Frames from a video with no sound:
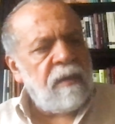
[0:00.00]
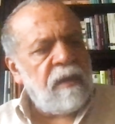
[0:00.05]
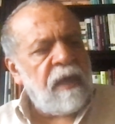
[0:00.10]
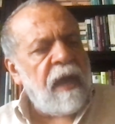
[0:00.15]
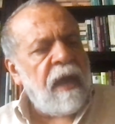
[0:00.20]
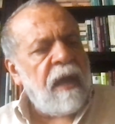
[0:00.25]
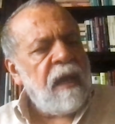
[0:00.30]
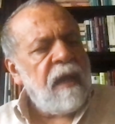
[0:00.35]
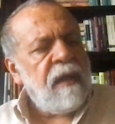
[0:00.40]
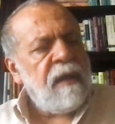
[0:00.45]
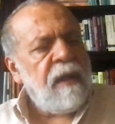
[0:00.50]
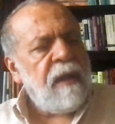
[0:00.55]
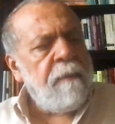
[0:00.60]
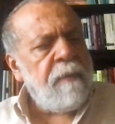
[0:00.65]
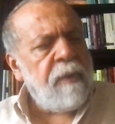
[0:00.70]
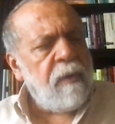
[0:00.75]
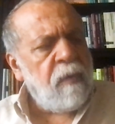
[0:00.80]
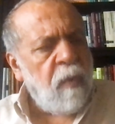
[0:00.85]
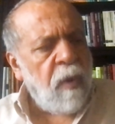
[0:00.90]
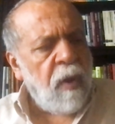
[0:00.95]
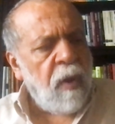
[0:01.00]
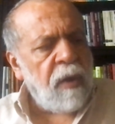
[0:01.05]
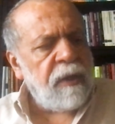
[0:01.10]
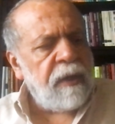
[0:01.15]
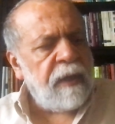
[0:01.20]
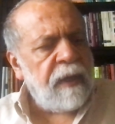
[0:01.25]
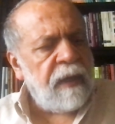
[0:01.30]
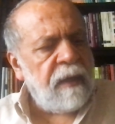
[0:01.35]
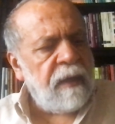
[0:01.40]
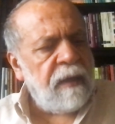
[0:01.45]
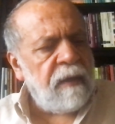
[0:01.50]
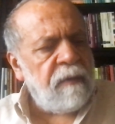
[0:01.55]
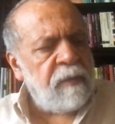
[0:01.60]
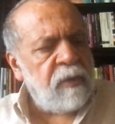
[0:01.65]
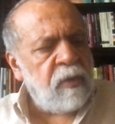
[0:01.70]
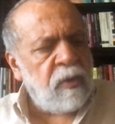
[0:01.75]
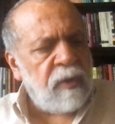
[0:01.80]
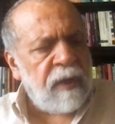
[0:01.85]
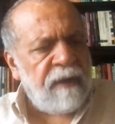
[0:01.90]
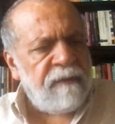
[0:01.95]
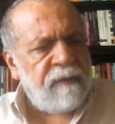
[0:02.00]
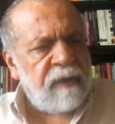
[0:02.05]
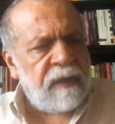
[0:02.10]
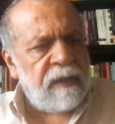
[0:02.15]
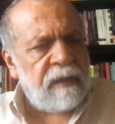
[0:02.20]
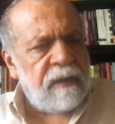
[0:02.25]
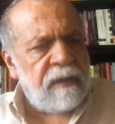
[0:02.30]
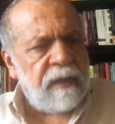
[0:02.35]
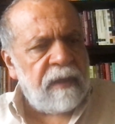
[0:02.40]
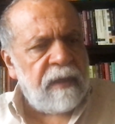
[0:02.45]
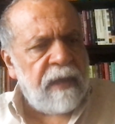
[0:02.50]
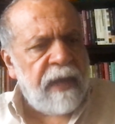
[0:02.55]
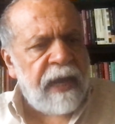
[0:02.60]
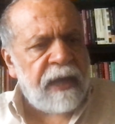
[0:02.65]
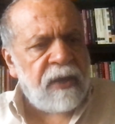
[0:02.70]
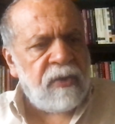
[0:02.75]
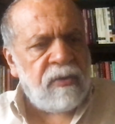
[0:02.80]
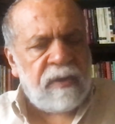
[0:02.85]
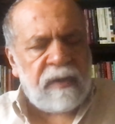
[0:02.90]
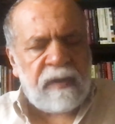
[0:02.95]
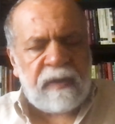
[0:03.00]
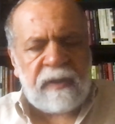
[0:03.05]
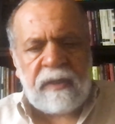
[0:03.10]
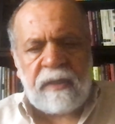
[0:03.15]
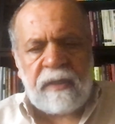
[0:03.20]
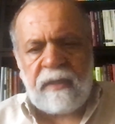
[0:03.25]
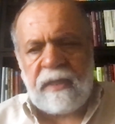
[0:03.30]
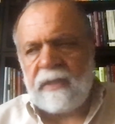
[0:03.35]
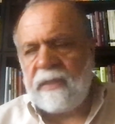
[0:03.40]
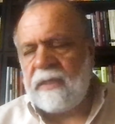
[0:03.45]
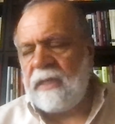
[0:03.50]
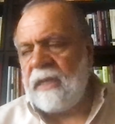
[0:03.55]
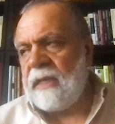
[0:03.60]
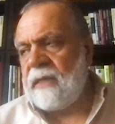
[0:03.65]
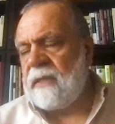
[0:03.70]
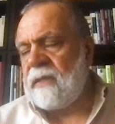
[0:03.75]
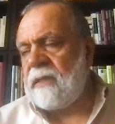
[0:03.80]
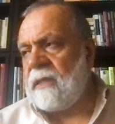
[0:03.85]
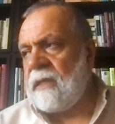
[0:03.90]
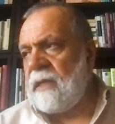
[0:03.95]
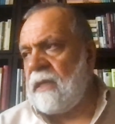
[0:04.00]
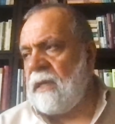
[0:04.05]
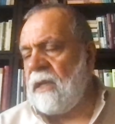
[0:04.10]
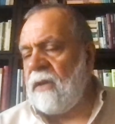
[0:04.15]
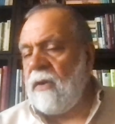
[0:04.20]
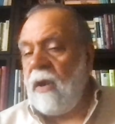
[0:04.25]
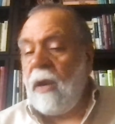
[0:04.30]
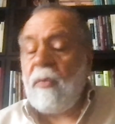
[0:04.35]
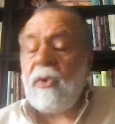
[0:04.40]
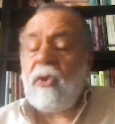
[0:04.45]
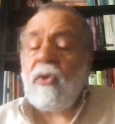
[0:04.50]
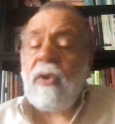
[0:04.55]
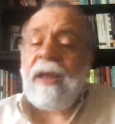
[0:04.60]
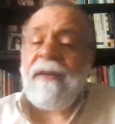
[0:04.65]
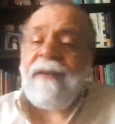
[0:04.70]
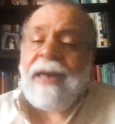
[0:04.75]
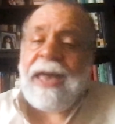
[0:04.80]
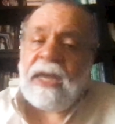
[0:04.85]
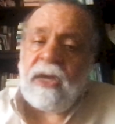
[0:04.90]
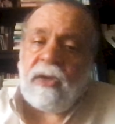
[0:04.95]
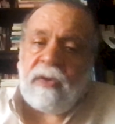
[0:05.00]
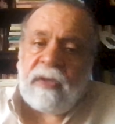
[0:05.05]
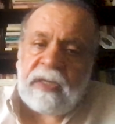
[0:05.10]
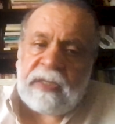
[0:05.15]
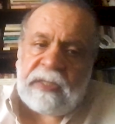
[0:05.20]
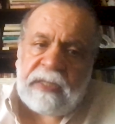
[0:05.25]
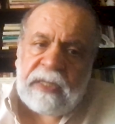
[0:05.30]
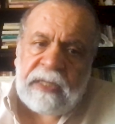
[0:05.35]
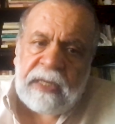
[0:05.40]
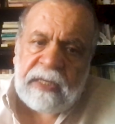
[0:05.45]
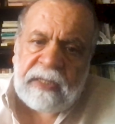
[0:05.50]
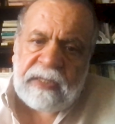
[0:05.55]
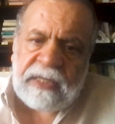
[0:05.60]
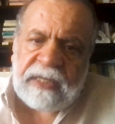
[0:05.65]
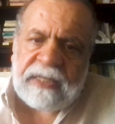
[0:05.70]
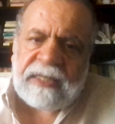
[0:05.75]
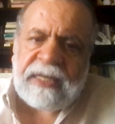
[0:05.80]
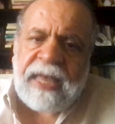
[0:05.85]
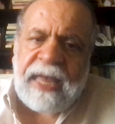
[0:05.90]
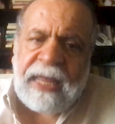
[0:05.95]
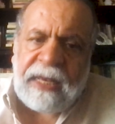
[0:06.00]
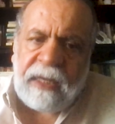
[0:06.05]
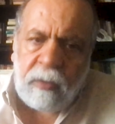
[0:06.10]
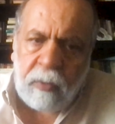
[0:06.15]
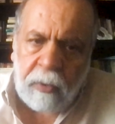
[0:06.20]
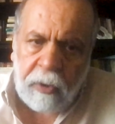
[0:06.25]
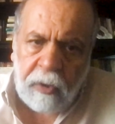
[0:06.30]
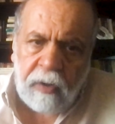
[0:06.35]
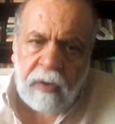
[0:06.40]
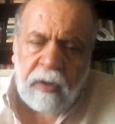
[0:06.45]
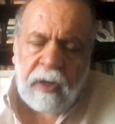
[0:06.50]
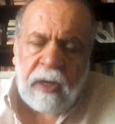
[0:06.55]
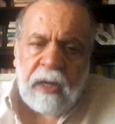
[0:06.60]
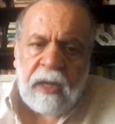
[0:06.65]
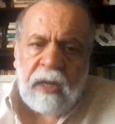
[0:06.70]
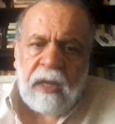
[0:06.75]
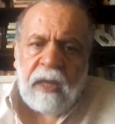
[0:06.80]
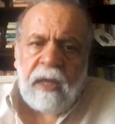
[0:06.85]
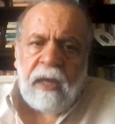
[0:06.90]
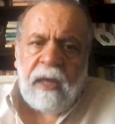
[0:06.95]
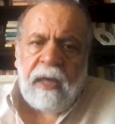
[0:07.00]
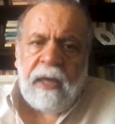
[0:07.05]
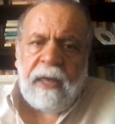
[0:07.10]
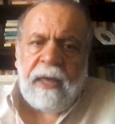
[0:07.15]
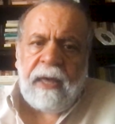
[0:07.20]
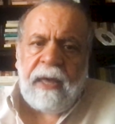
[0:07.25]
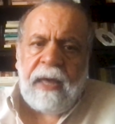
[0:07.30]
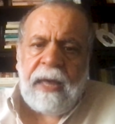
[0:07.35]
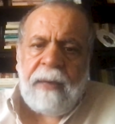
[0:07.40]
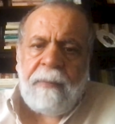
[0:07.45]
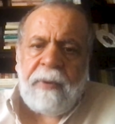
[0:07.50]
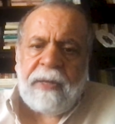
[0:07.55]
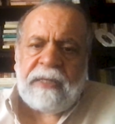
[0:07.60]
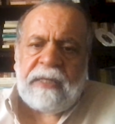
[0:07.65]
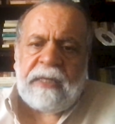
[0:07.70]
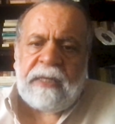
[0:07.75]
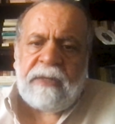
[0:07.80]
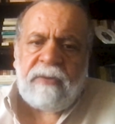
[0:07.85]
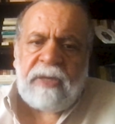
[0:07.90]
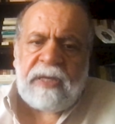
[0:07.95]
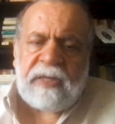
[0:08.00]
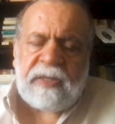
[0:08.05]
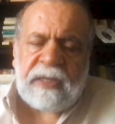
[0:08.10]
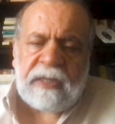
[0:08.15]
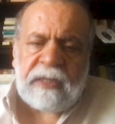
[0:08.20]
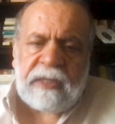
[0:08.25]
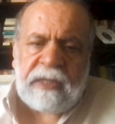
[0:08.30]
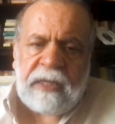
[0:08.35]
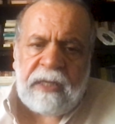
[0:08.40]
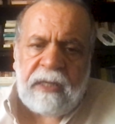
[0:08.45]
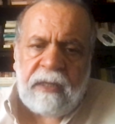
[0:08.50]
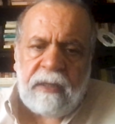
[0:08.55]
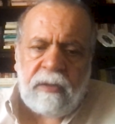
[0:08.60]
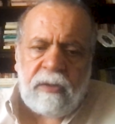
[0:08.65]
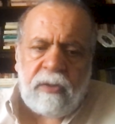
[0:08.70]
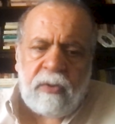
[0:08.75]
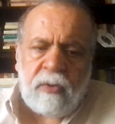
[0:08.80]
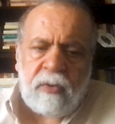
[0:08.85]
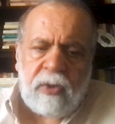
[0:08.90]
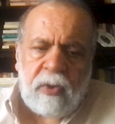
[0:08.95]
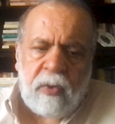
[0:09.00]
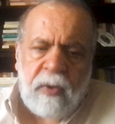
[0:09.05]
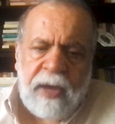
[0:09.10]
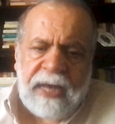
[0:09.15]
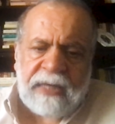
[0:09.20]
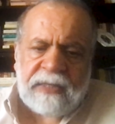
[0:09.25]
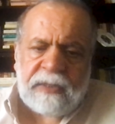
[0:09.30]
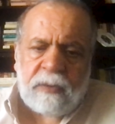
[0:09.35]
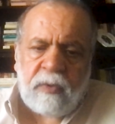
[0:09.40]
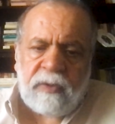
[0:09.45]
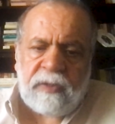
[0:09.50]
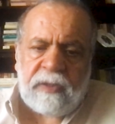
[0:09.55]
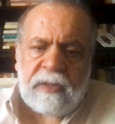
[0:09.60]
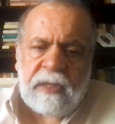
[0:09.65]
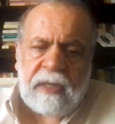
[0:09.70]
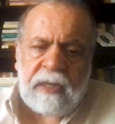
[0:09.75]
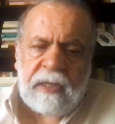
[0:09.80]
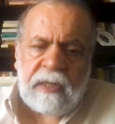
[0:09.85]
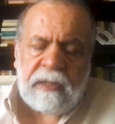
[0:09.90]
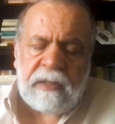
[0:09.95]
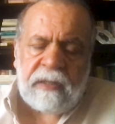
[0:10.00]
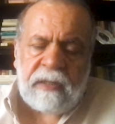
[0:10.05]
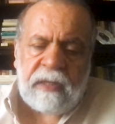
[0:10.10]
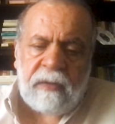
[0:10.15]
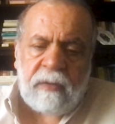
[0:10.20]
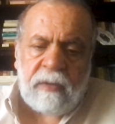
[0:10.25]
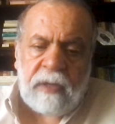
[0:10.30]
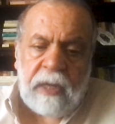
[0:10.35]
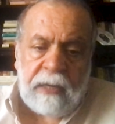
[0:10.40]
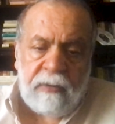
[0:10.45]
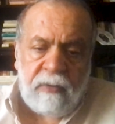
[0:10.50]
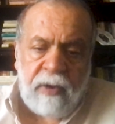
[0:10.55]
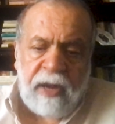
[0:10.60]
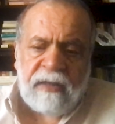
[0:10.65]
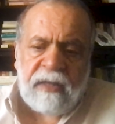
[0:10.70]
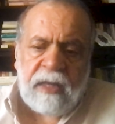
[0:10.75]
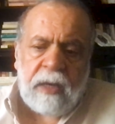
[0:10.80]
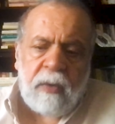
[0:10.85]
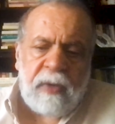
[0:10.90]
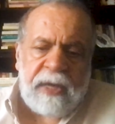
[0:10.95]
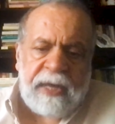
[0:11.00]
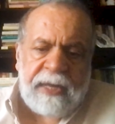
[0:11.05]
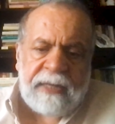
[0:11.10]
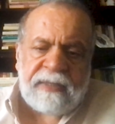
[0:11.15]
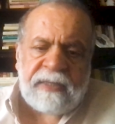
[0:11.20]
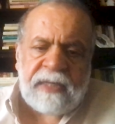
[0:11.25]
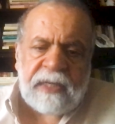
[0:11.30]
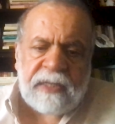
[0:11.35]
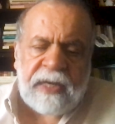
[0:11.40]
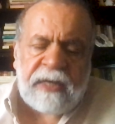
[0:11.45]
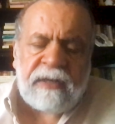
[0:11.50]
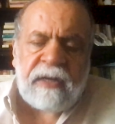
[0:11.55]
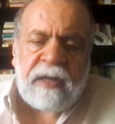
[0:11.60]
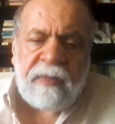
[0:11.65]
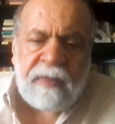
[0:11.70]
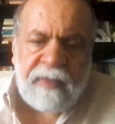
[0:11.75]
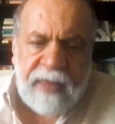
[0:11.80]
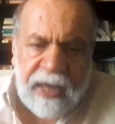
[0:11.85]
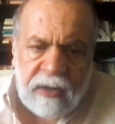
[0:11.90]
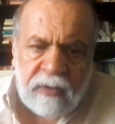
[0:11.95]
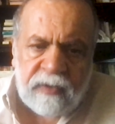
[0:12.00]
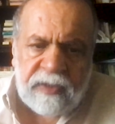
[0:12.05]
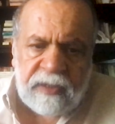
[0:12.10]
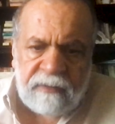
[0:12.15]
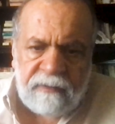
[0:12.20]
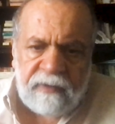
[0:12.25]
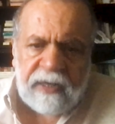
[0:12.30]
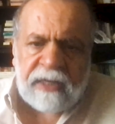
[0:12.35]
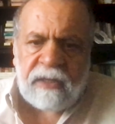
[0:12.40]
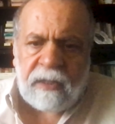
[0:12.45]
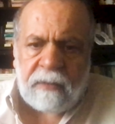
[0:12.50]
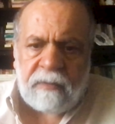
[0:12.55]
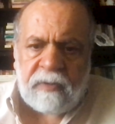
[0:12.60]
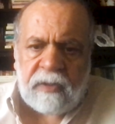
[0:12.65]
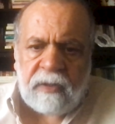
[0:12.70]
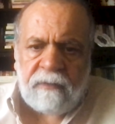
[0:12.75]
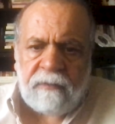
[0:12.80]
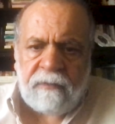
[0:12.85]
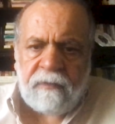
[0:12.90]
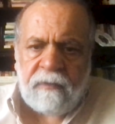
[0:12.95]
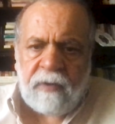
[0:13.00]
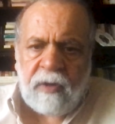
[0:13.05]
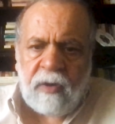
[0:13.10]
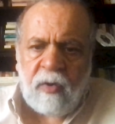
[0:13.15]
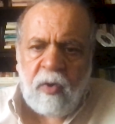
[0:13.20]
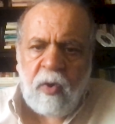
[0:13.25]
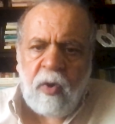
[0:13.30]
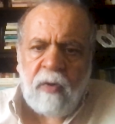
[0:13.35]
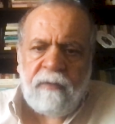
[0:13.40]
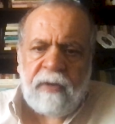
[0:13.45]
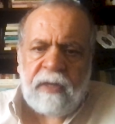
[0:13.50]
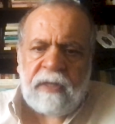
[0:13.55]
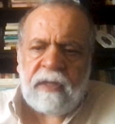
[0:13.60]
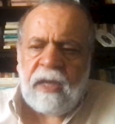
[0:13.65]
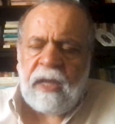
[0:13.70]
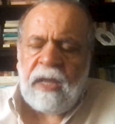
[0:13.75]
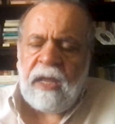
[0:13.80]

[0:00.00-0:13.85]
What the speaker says: Yeah. Number one, we don't have the accurate statistics in Iran. We don't have accurate statistics anywhere. Up until recently, U.S. was right now we hit 600,000 victims of COVID.